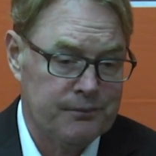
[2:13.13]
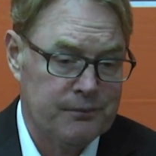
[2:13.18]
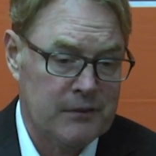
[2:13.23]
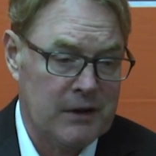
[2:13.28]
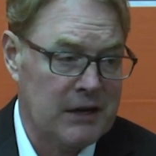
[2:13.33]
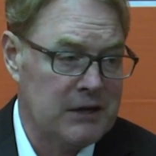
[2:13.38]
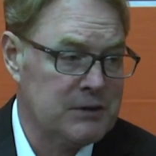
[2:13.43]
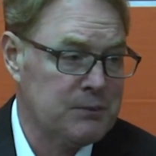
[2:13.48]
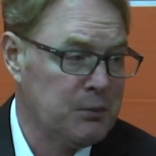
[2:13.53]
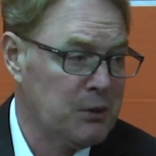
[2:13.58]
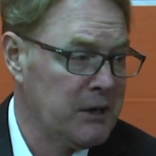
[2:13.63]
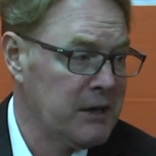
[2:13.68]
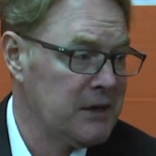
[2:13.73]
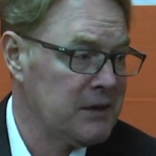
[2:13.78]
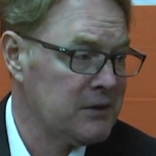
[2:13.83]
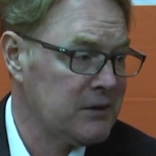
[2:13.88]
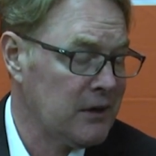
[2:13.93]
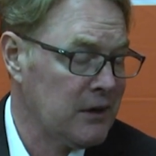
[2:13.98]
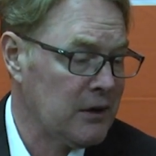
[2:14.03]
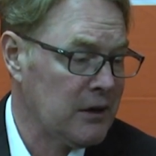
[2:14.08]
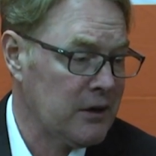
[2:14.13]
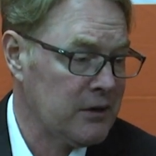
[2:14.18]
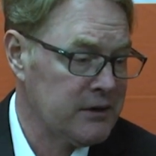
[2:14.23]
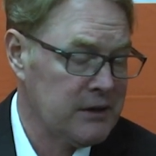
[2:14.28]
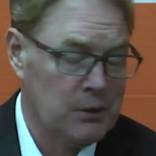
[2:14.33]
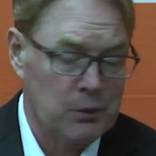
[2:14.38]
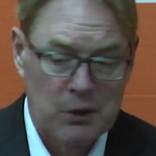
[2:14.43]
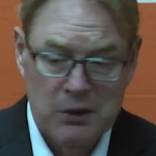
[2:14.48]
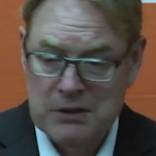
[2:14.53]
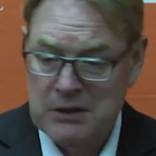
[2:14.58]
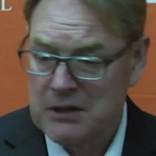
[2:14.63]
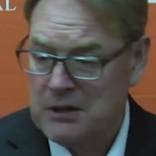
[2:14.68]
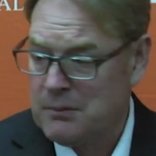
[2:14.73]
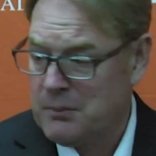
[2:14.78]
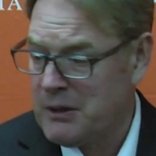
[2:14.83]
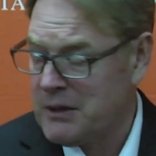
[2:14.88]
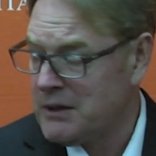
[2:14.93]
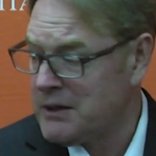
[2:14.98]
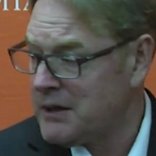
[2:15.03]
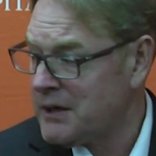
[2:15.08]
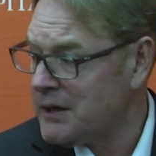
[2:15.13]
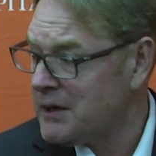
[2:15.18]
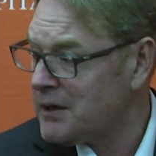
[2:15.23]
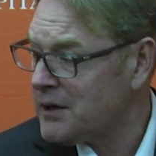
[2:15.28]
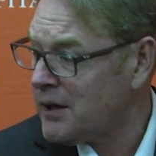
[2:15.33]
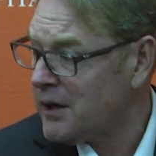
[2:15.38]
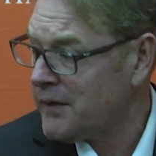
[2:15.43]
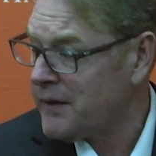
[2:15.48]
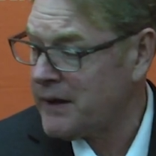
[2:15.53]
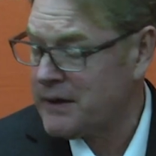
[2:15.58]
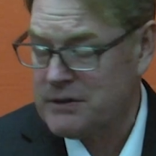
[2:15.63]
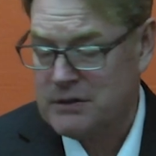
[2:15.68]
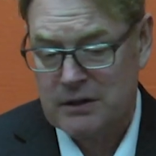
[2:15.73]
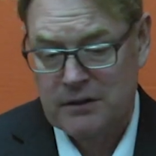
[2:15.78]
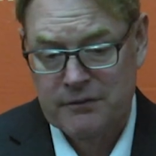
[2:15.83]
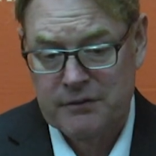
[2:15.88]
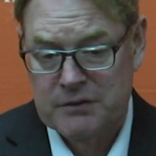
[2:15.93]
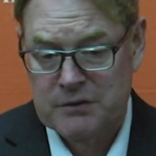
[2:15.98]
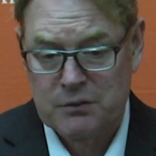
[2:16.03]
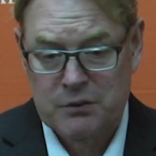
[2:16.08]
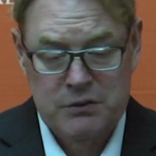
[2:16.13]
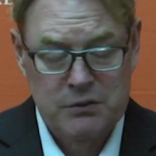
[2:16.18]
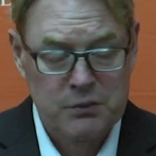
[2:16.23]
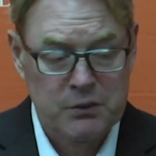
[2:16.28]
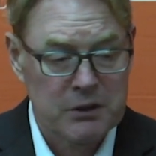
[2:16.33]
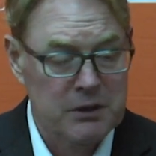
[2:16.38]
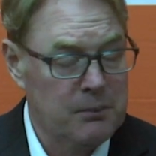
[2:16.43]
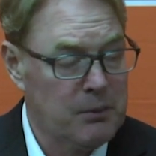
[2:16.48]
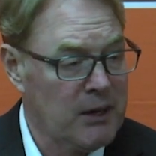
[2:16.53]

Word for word: guys played and how hard they worked on the penalty kill and all that stuff was, was really